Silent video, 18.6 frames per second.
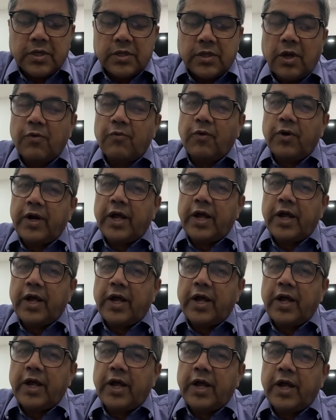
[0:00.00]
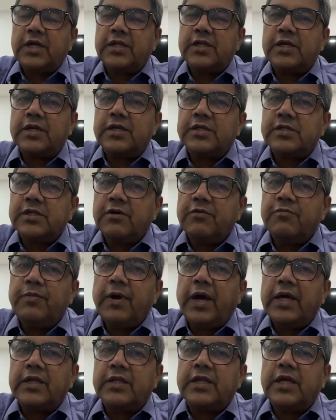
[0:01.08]
Now what happens is that the Reserve
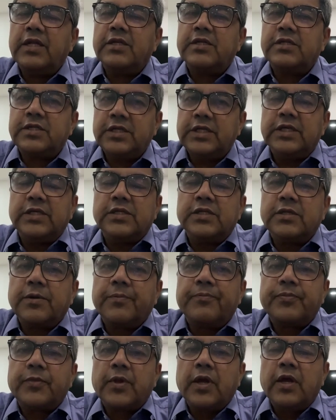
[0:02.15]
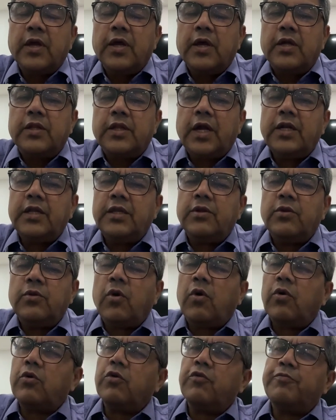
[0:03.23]
Bank then sees that a
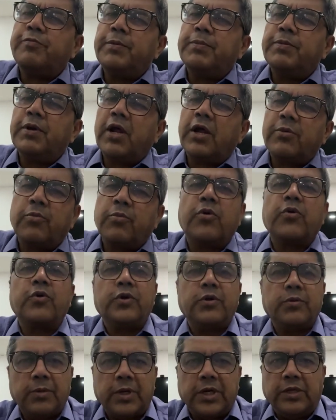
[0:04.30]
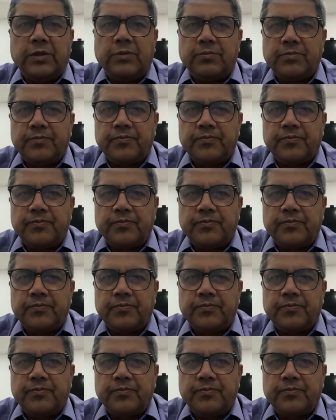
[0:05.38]
lot of people are borrowing money.